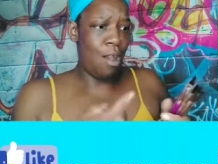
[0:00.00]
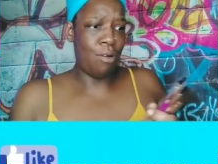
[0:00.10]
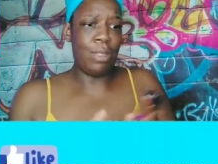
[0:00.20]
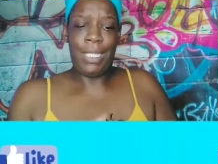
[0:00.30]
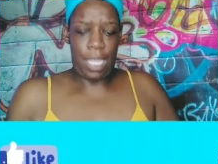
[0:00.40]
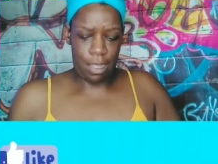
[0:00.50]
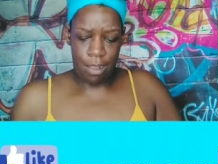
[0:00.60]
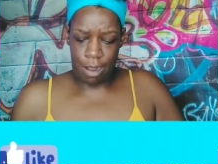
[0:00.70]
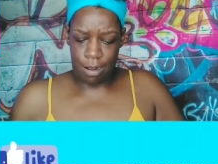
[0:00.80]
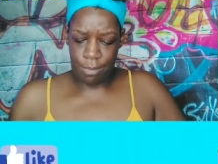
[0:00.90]
oh, let me take,
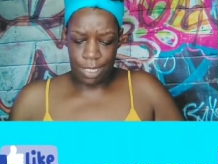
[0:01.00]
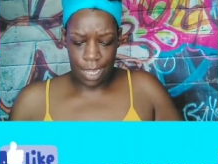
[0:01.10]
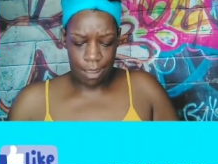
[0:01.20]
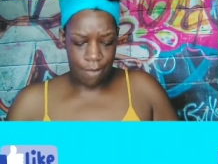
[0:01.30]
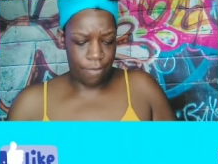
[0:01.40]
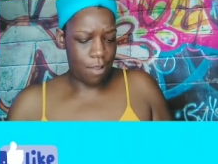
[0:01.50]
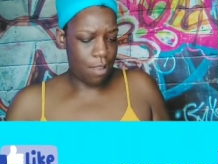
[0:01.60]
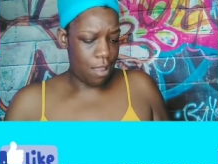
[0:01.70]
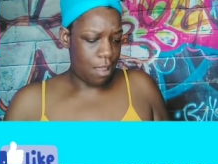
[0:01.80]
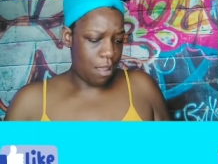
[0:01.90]
hold on, let me take
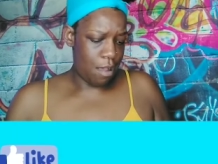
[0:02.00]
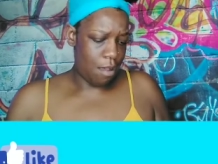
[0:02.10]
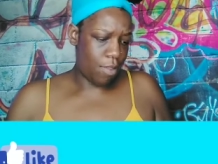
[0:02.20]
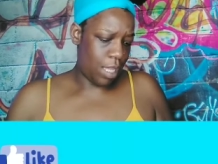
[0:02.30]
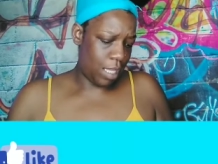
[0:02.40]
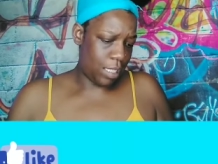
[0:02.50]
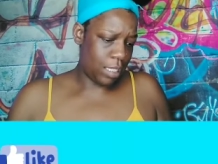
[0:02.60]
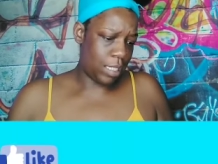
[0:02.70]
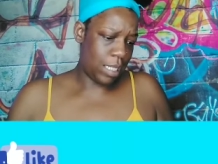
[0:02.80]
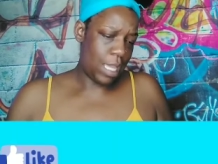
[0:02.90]
off all
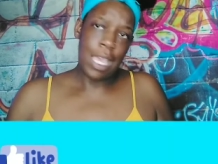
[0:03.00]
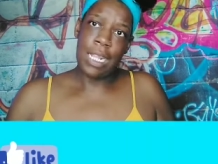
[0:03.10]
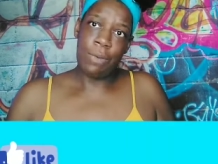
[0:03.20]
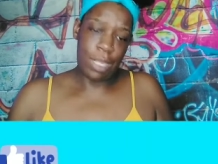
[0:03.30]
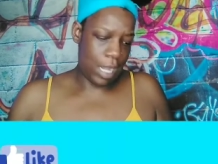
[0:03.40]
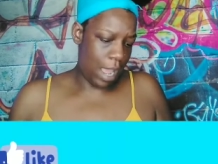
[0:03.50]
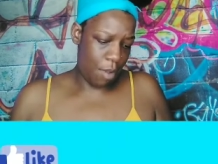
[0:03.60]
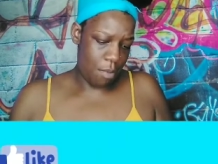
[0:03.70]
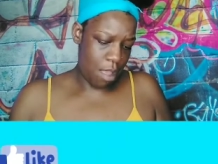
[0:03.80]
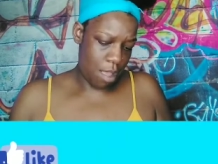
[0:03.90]
these and then we can name them.